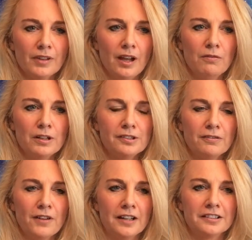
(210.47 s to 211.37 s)
And what's
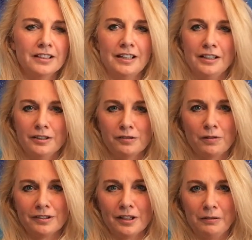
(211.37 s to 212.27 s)
so fascinating is
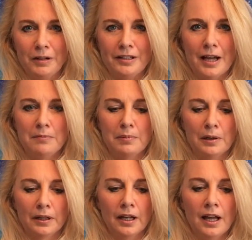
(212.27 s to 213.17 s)
once I read that
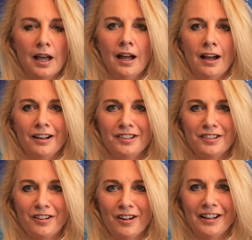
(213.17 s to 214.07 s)
book, I
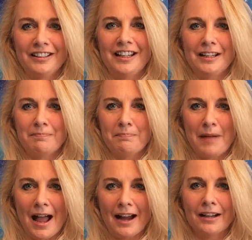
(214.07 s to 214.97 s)
started getting
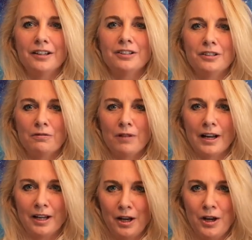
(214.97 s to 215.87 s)
back to
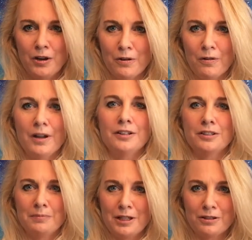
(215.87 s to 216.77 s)
what I knew
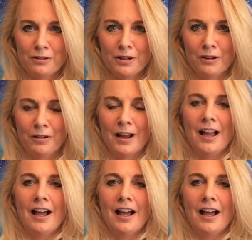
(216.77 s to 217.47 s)
to be true.